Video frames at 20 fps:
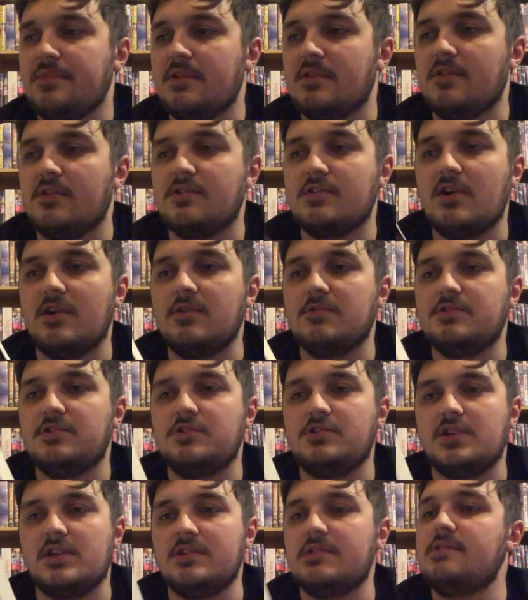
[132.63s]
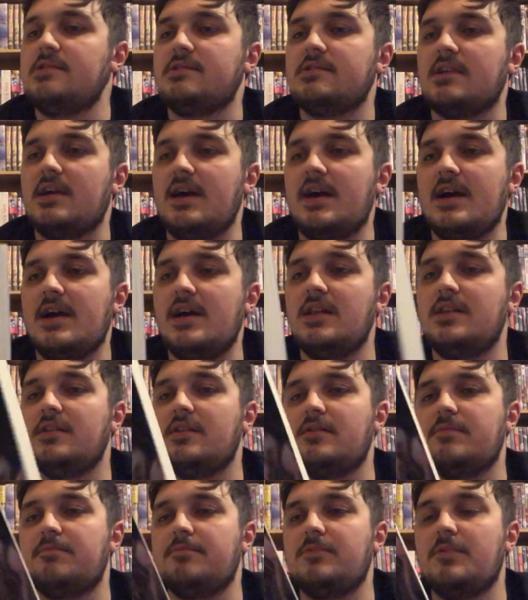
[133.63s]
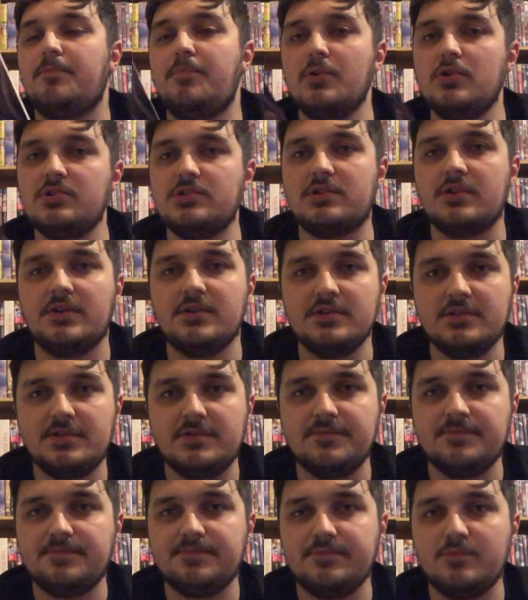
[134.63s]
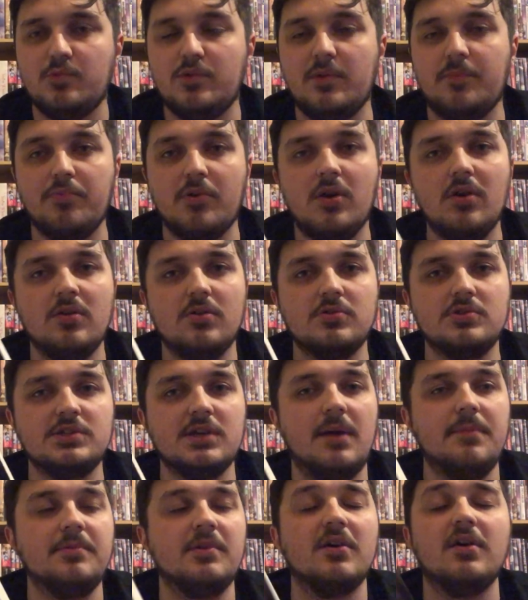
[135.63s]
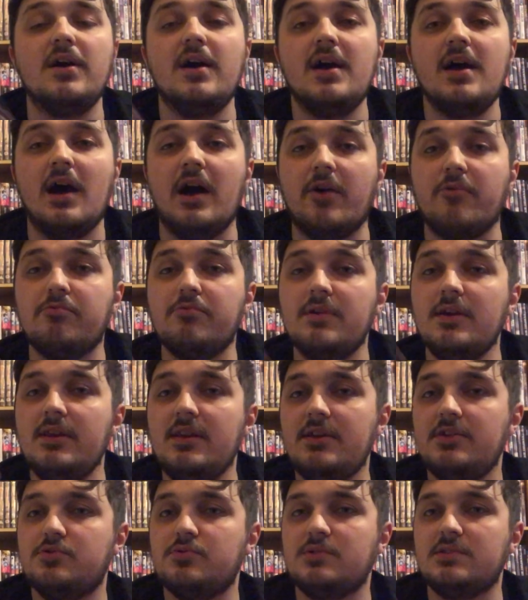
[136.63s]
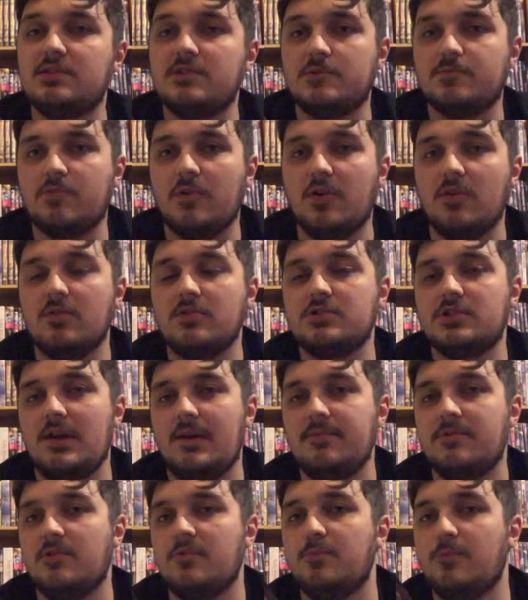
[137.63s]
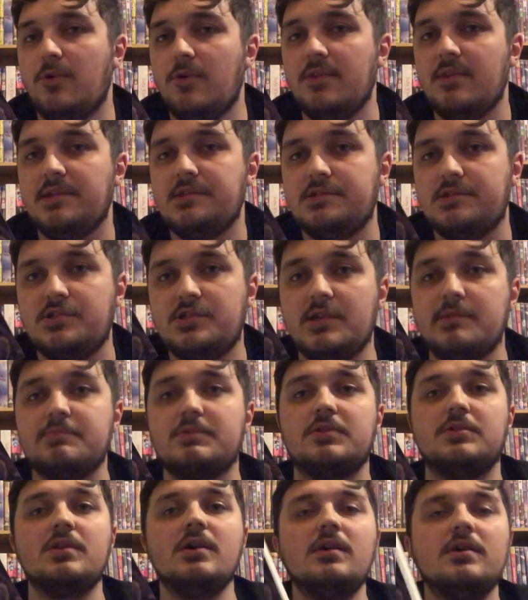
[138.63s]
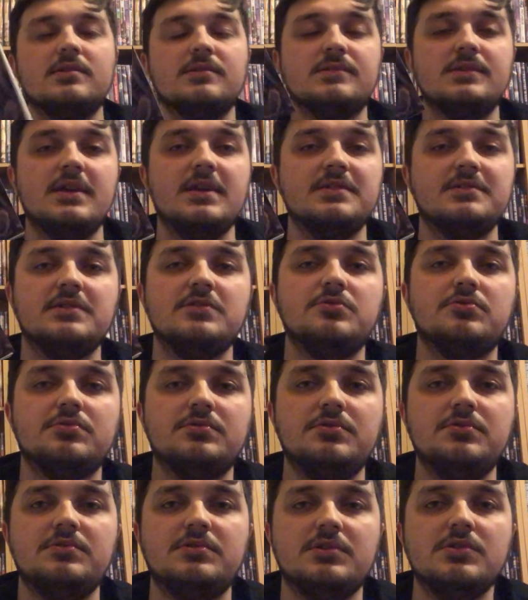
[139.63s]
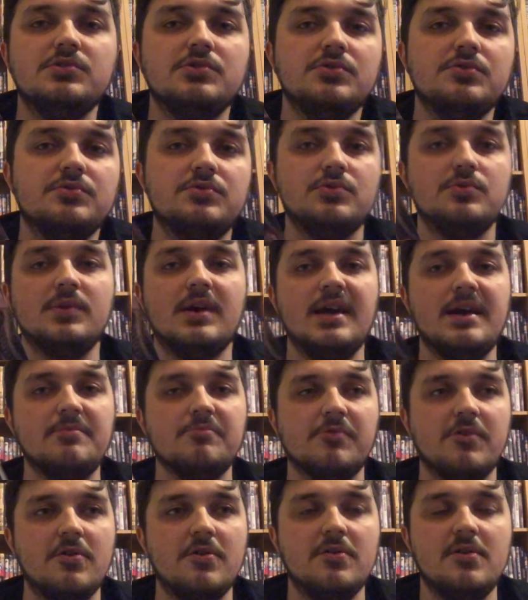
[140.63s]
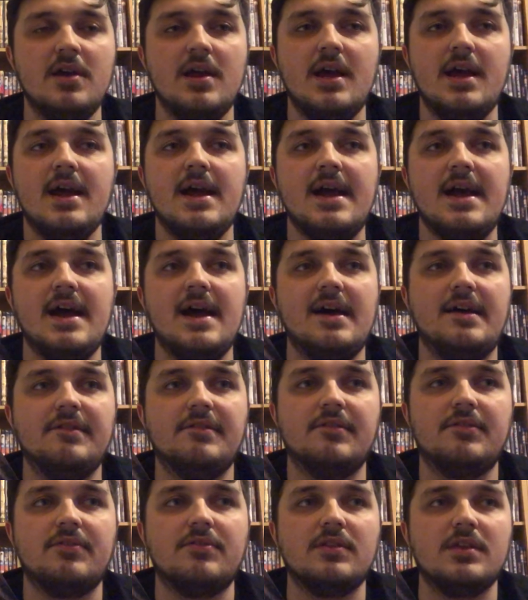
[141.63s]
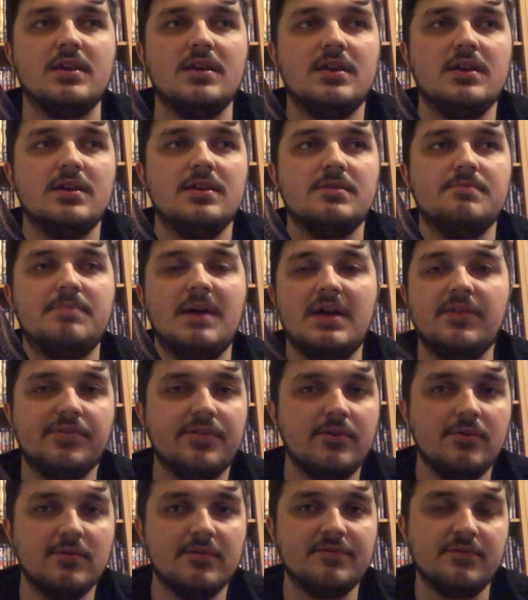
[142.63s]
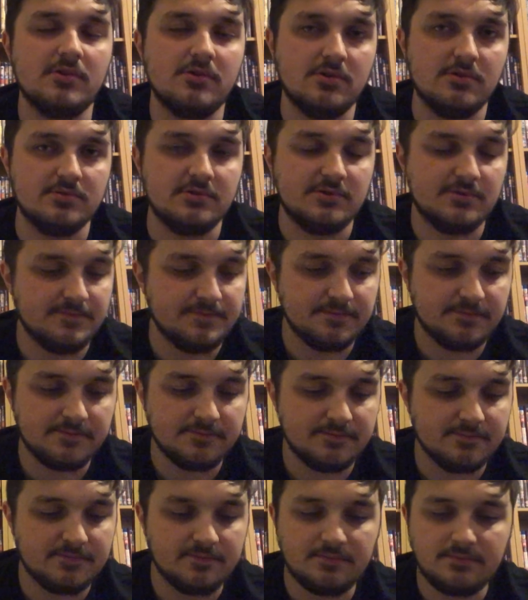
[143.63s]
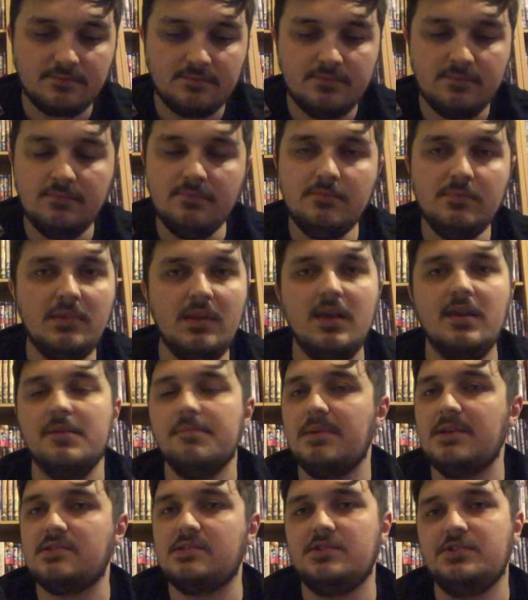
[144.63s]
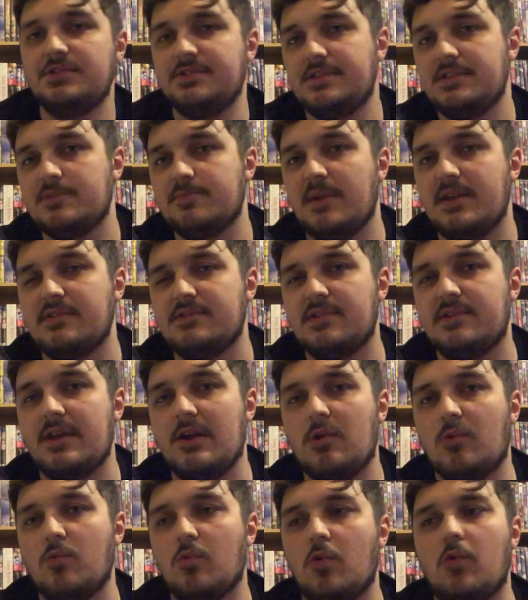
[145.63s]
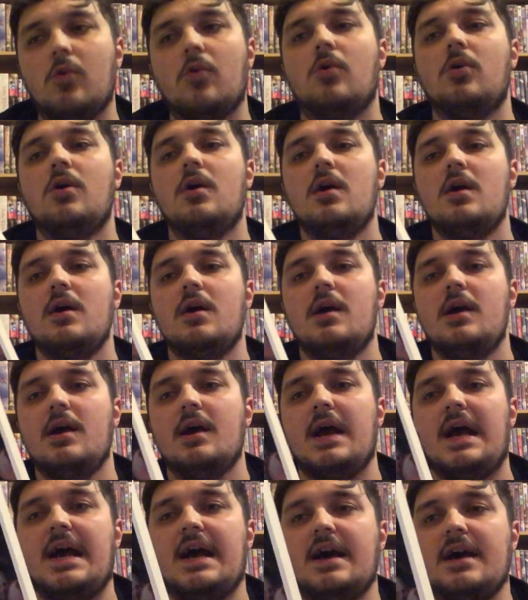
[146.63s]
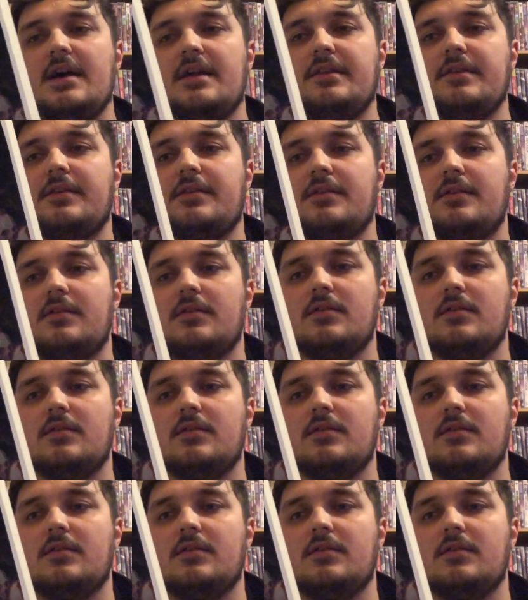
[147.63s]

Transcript: the title suggests. And the book starts with a prologue chapter. I really enjoyed this prologue chapter, and what this chapter does is introduces you to Amro and the pantheon of the gods. And it basically just explains that they're at war, and